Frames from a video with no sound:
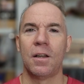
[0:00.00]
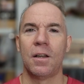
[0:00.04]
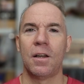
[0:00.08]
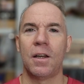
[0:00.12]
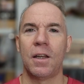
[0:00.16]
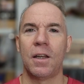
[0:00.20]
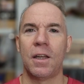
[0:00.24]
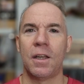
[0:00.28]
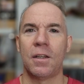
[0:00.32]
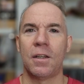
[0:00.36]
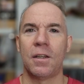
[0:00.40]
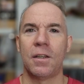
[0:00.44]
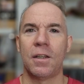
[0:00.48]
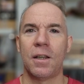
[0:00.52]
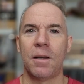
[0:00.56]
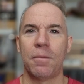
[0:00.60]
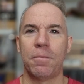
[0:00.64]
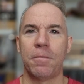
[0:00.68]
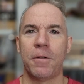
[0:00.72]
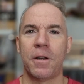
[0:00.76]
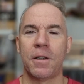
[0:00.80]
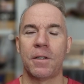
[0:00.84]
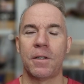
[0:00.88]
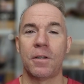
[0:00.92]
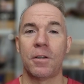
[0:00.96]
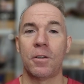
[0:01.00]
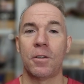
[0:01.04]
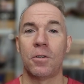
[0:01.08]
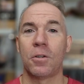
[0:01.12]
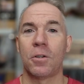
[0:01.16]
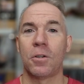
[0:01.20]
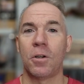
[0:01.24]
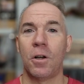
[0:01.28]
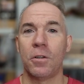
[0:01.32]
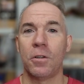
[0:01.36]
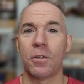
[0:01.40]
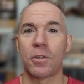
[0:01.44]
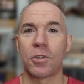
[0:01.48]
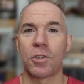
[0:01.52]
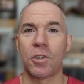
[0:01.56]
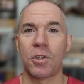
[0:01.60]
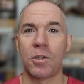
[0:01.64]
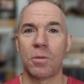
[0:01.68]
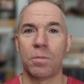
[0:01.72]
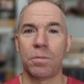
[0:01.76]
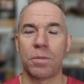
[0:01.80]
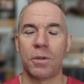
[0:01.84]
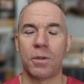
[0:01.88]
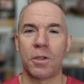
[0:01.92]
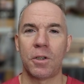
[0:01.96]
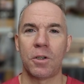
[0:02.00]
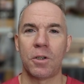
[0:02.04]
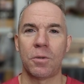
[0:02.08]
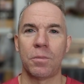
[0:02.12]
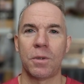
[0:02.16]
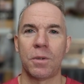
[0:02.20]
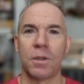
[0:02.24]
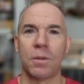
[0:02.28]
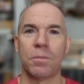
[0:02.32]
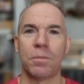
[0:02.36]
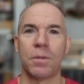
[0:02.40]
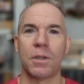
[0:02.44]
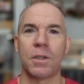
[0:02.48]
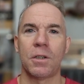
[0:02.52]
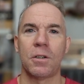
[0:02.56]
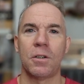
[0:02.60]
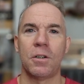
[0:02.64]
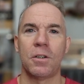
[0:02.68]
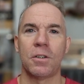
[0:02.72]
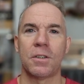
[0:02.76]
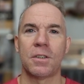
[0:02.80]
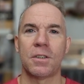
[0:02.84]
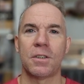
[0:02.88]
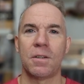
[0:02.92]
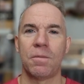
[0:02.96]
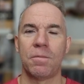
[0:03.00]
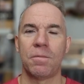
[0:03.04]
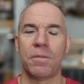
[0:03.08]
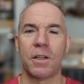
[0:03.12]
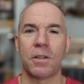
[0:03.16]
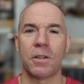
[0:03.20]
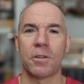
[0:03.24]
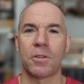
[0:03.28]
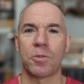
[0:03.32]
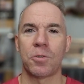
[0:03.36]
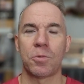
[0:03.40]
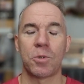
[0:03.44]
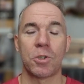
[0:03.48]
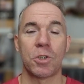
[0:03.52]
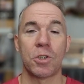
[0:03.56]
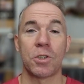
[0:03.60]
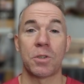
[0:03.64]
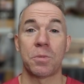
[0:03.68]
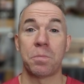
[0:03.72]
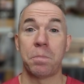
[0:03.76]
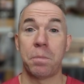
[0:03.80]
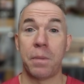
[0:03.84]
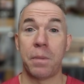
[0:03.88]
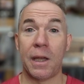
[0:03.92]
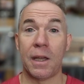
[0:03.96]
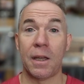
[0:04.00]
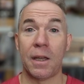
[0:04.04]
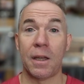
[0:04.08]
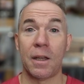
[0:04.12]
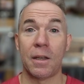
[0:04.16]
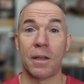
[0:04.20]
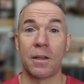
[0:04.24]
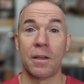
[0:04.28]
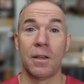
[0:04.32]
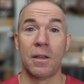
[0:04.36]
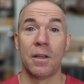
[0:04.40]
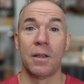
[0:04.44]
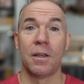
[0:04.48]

I ended up finding the oncology department because some values were just bad.